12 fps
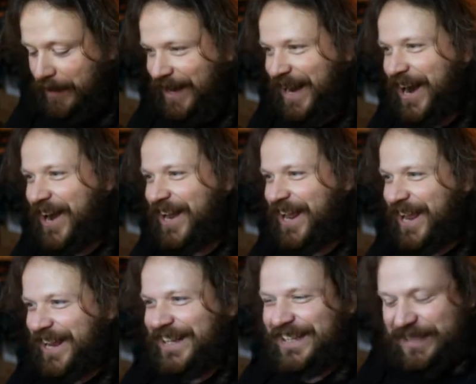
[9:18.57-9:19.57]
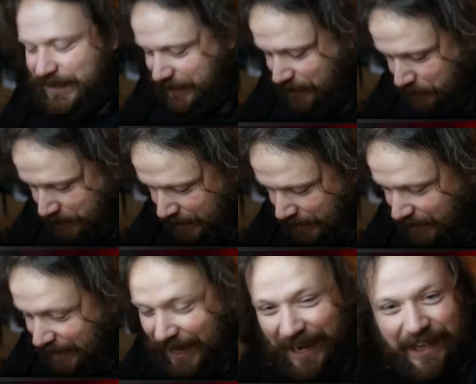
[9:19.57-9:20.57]
There it is. Okay,
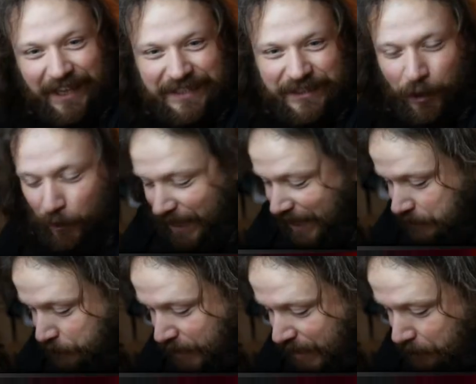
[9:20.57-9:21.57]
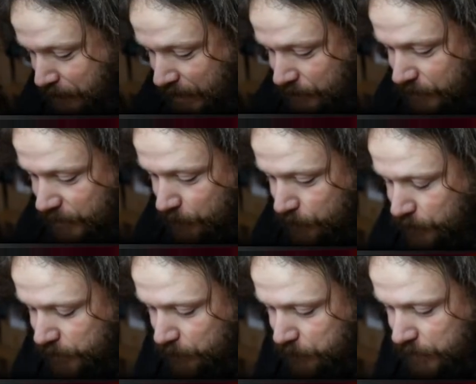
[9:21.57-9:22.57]
guy. Let's go. Last pack magic. Can we
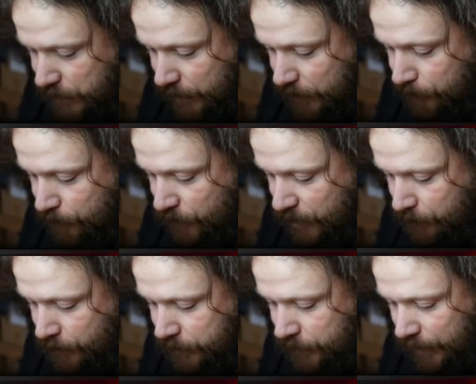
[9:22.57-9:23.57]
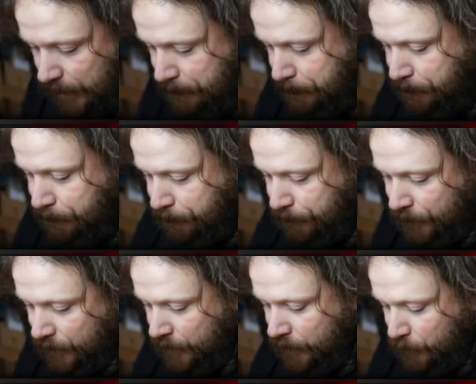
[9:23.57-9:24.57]
do something sick? Hitmontop.
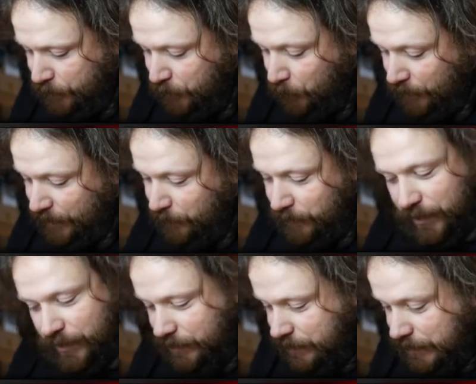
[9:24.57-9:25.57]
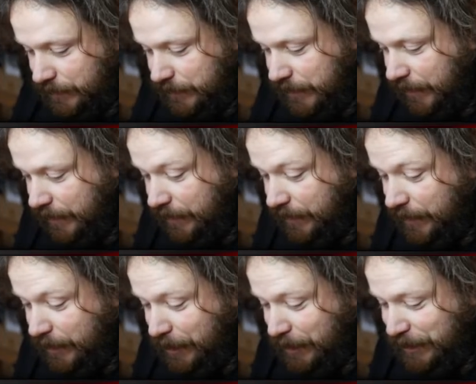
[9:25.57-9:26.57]
With Tornado Kick. Jeez, guy.
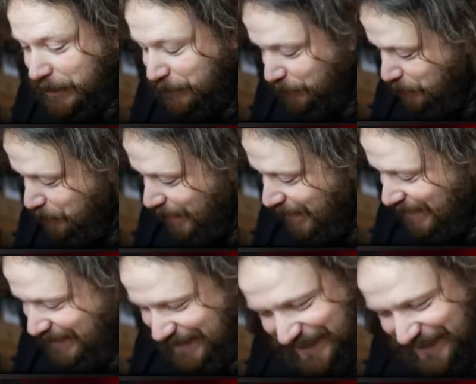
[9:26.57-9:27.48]
Swoobat.